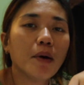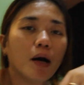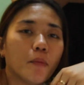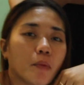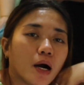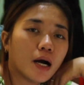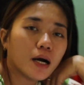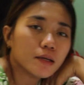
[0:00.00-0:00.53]
mga
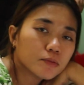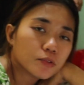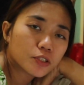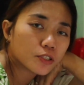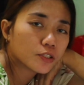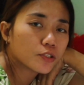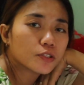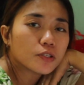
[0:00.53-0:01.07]
moms!
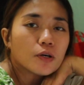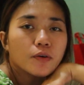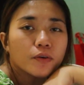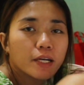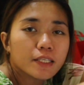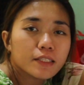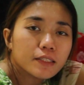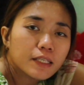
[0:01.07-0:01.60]
So,
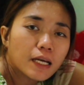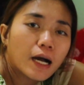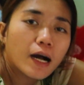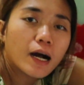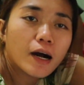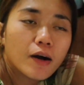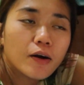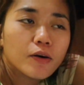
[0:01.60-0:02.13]
right
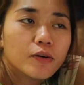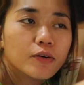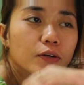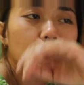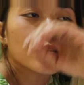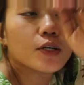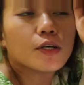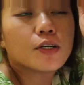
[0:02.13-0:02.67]
now,
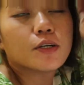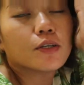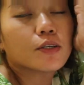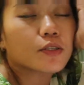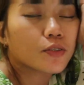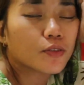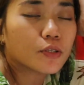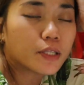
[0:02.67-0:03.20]

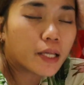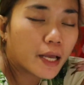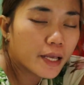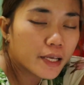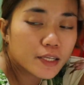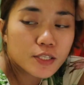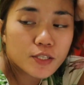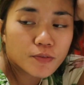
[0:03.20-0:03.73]

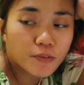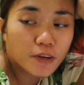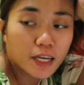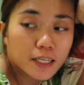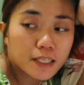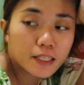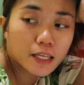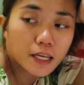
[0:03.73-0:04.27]
today is
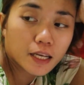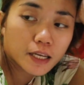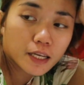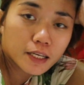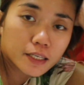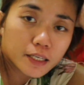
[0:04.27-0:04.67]
Friday.